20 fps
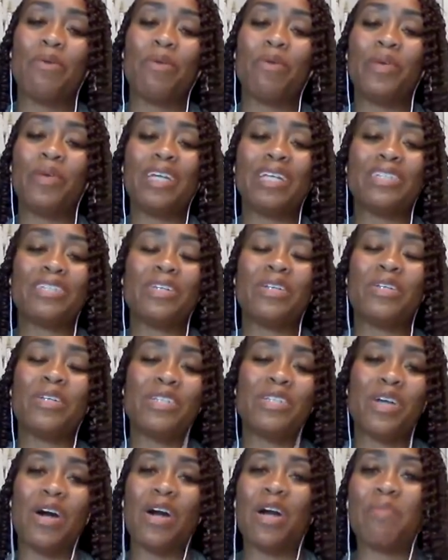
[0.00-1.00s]
where we continue
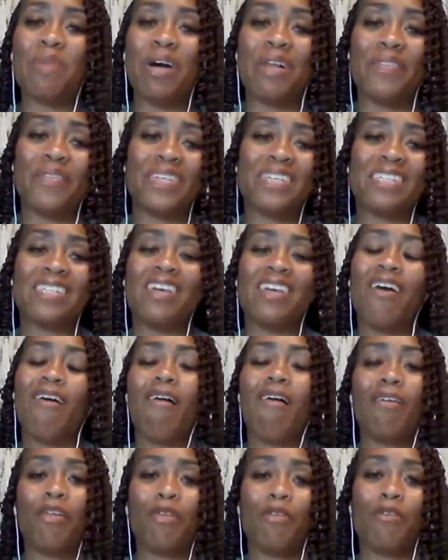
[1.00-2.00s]
to talk about this
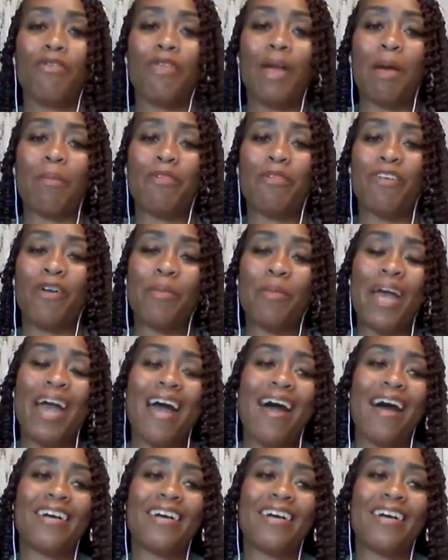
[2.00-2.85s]
on another platform.